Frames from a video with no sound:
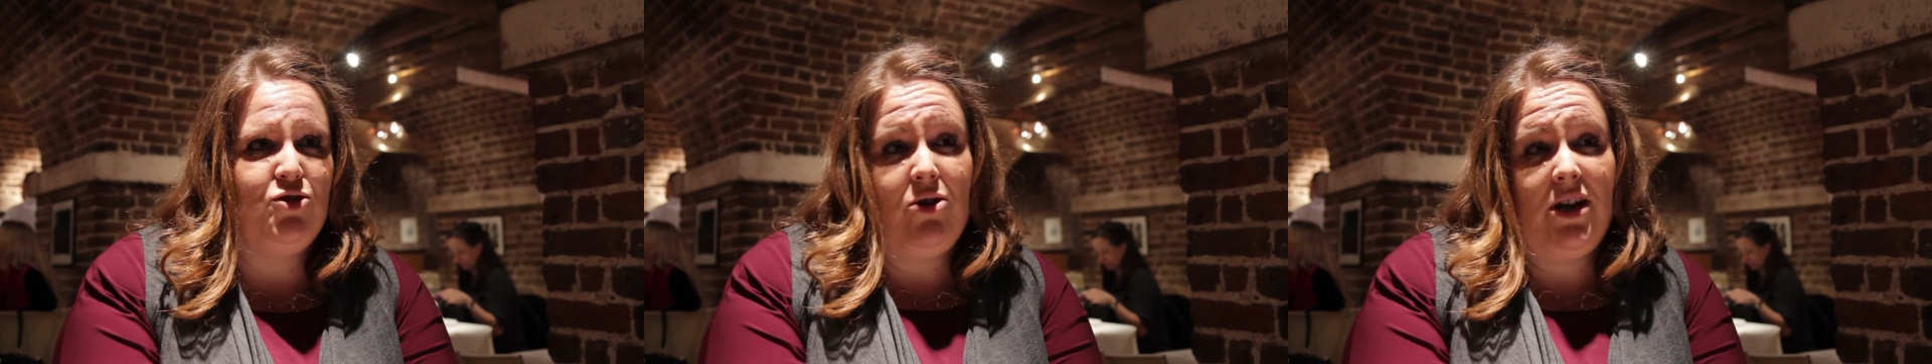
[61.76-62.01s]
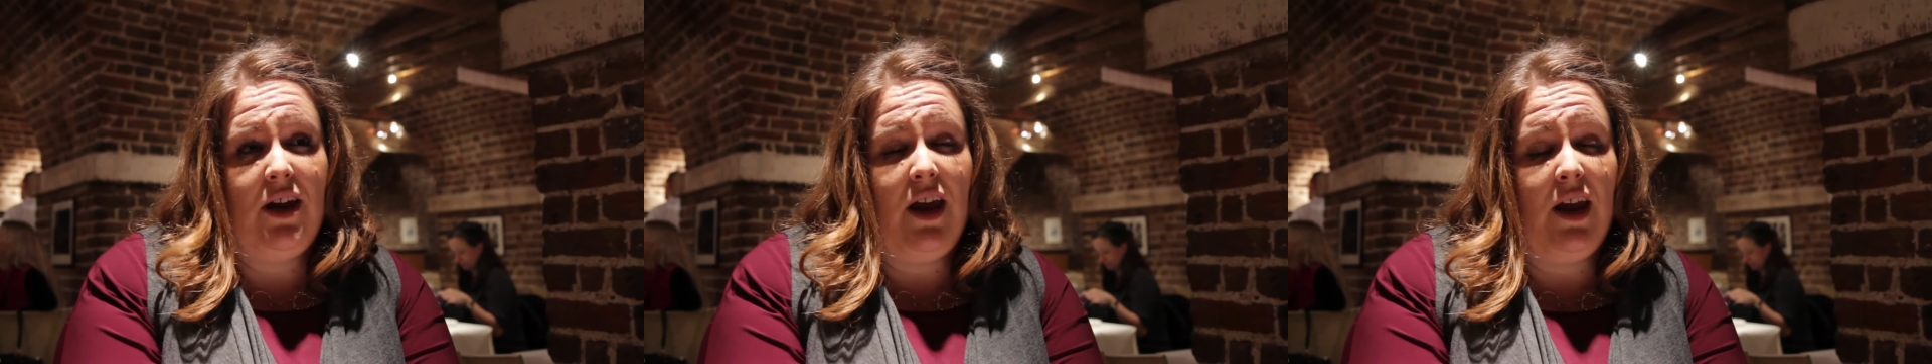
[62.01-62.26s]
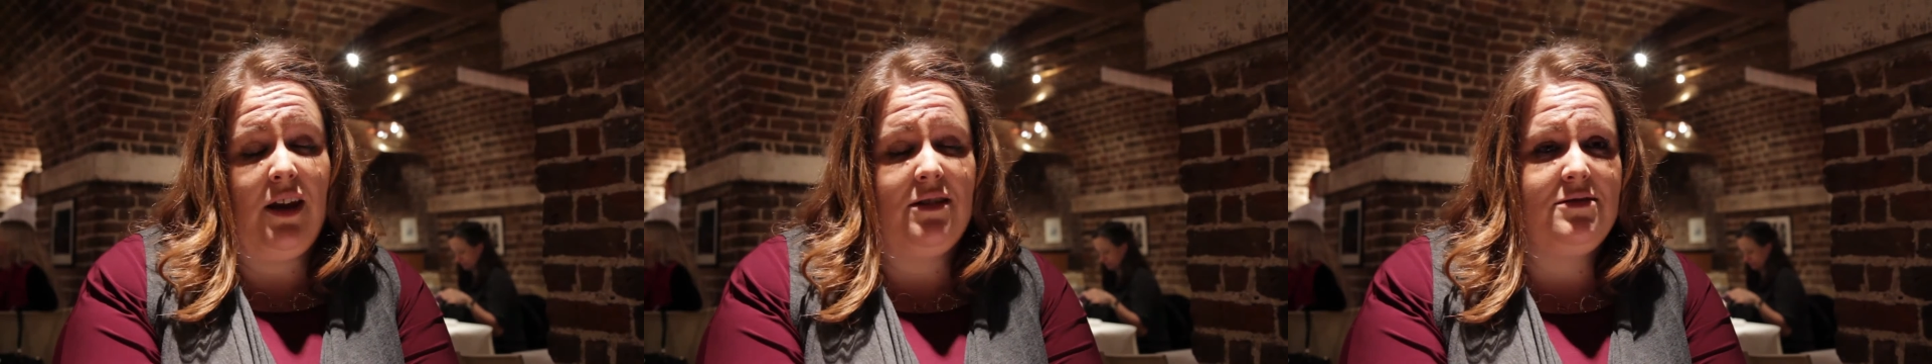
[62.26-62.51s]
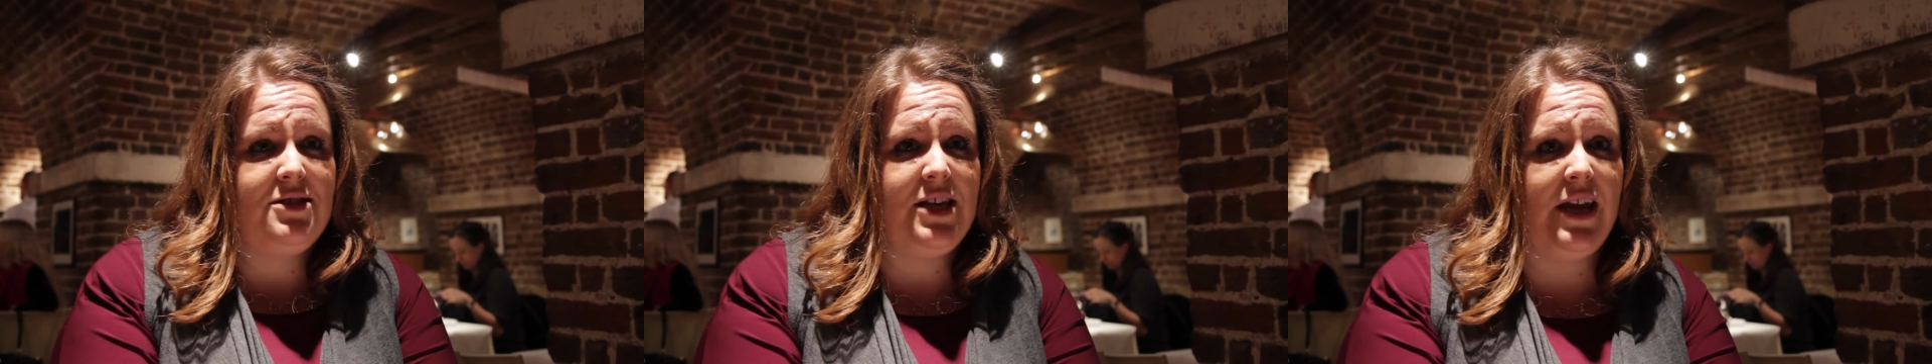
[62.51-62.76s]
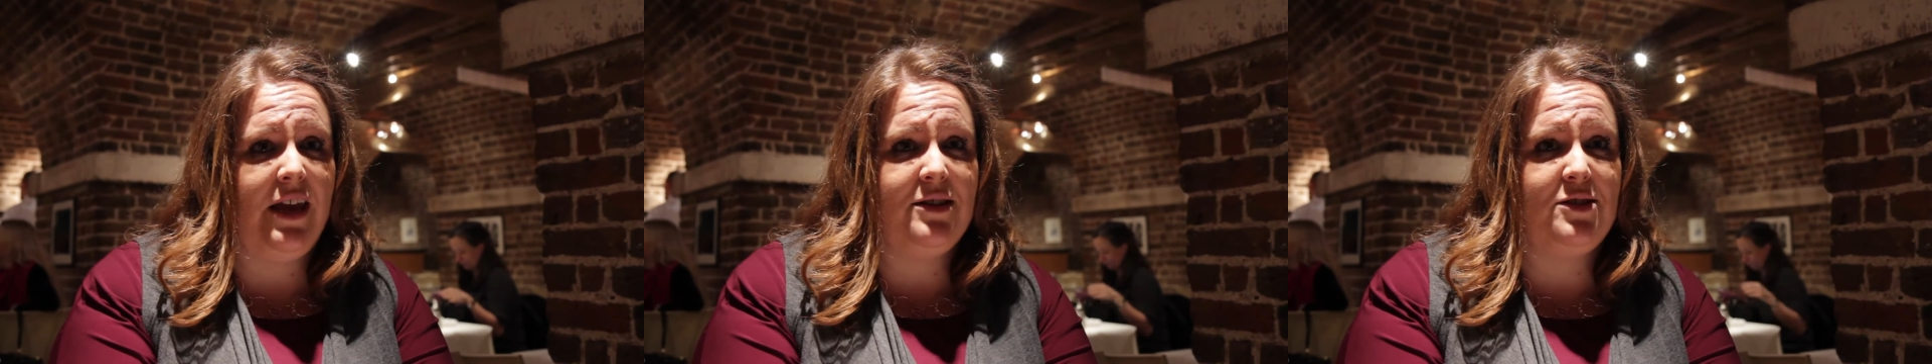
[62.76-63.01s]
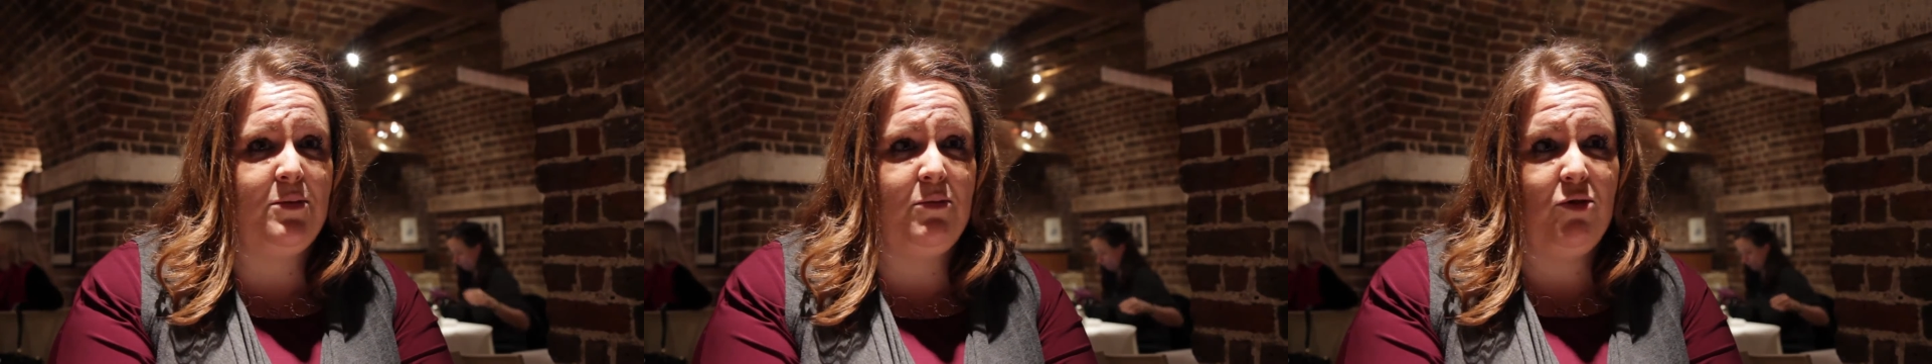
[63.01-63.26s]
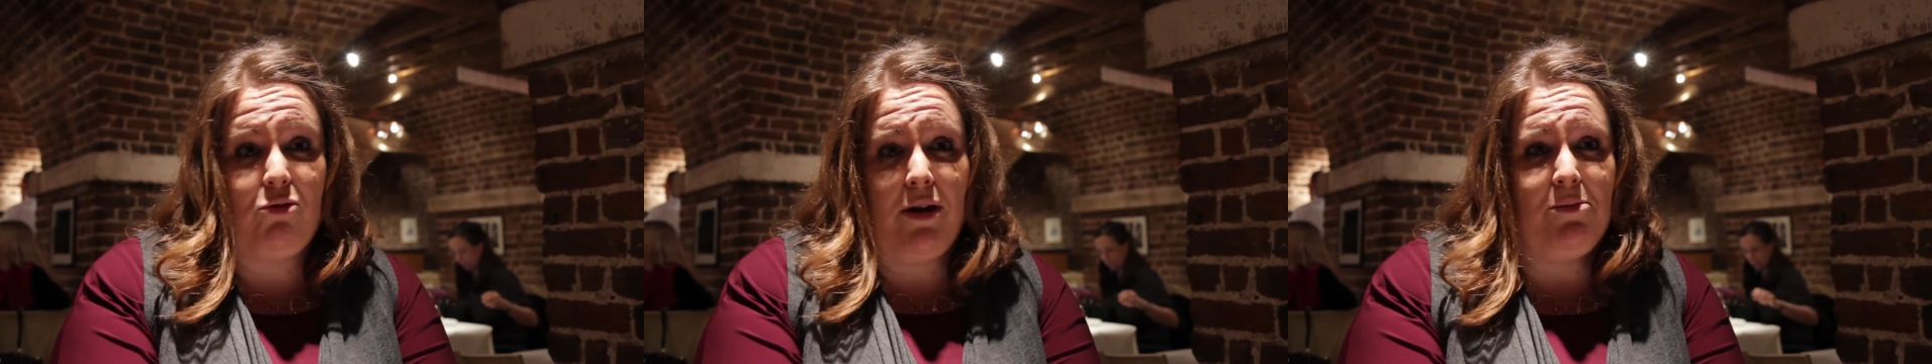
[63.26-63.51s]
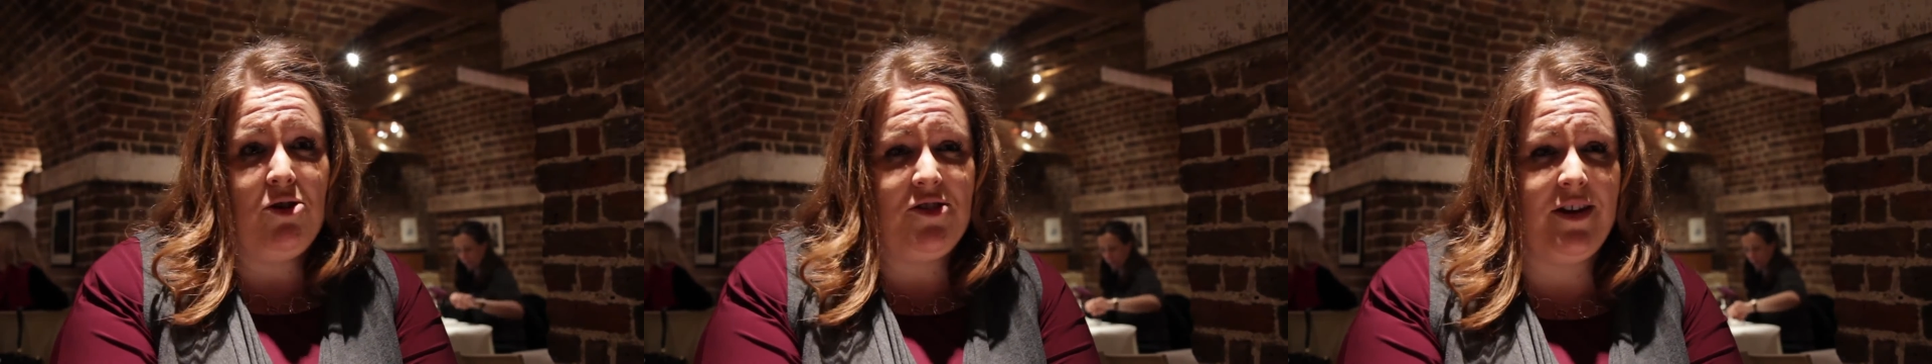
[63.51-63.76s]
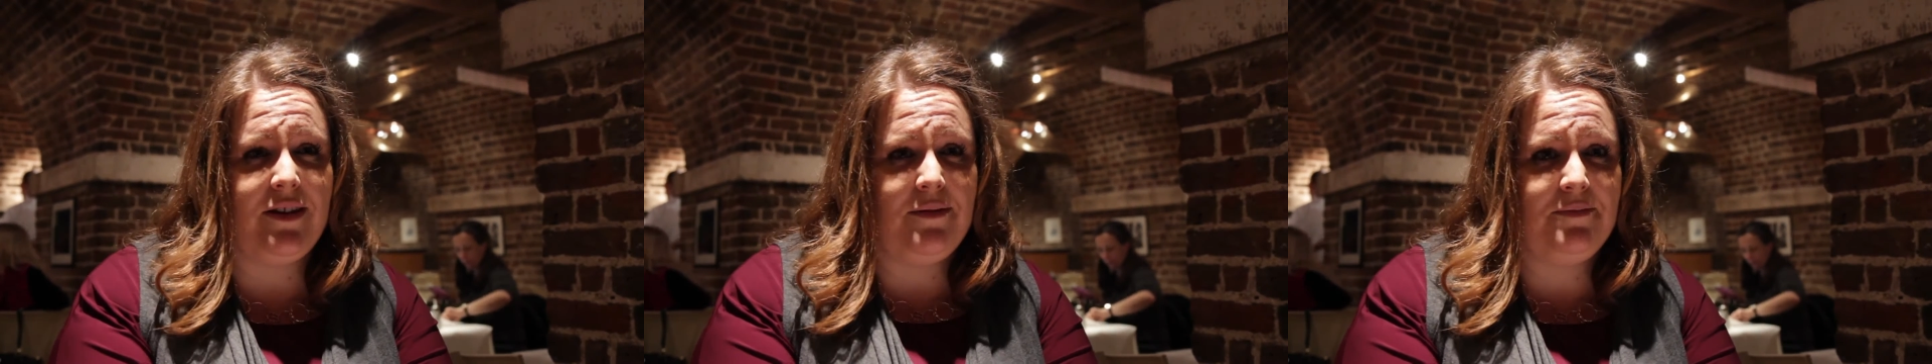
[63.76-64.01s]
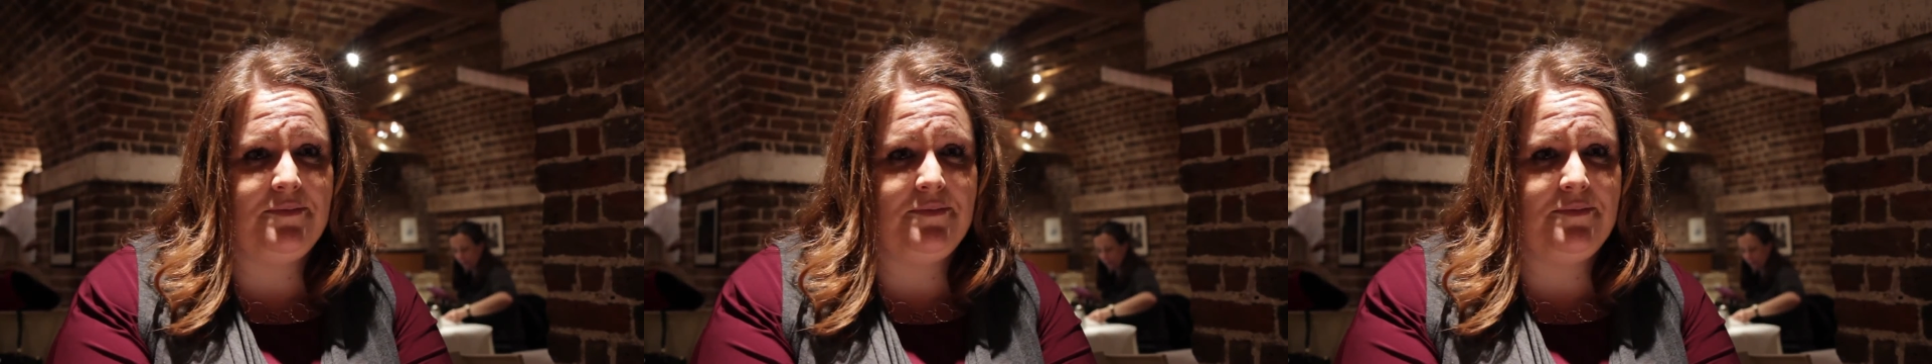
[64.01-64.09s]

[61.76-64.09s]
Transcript: join in singing some great music.